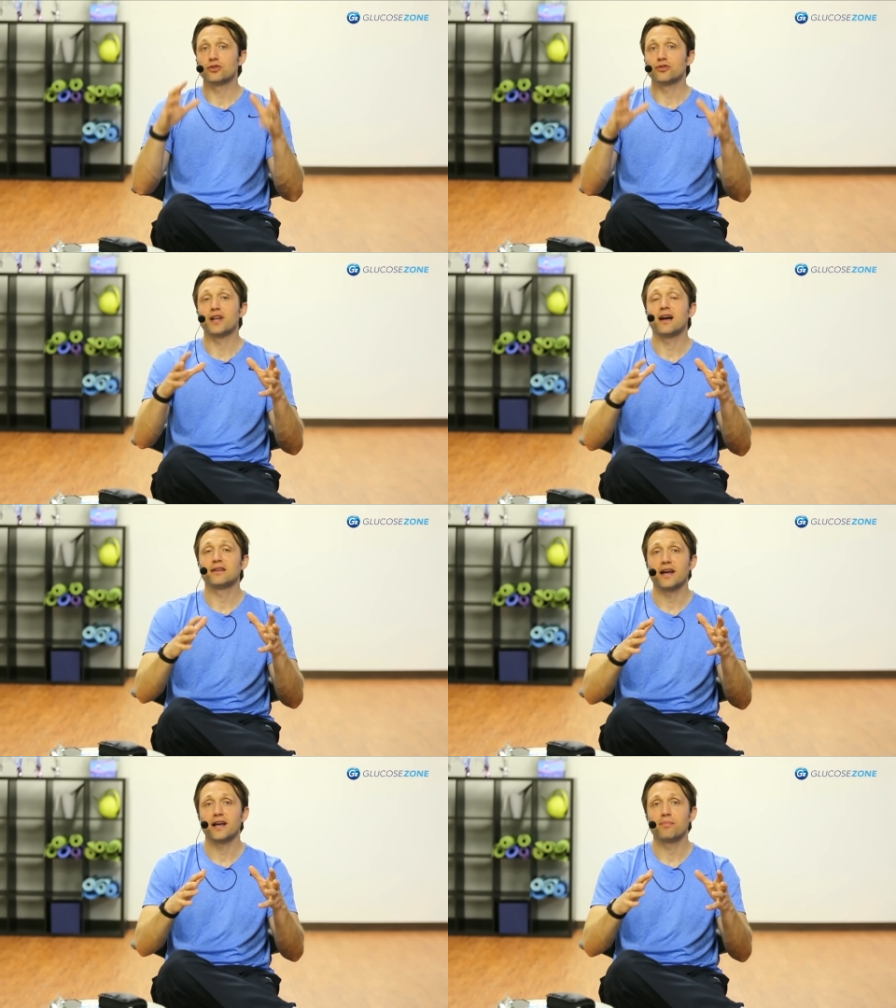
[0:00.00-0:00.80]
Those are
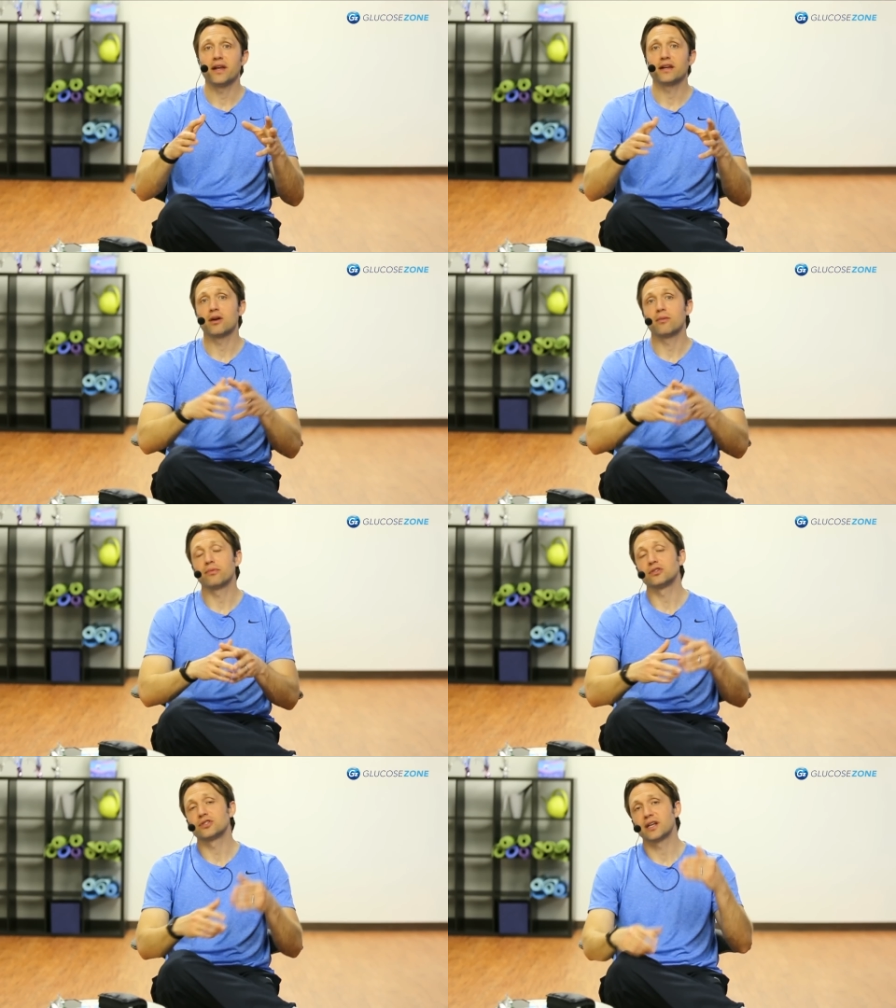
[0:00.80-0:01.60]
non-diabetic
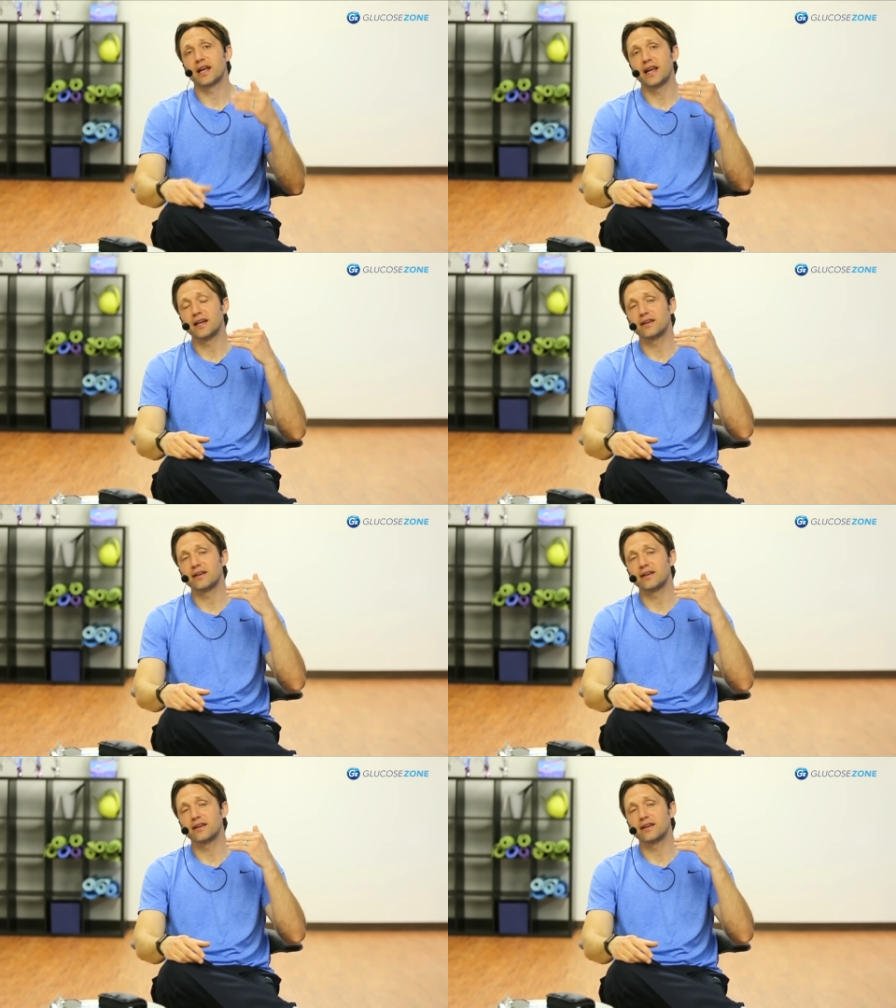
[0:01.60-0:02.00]
numbers,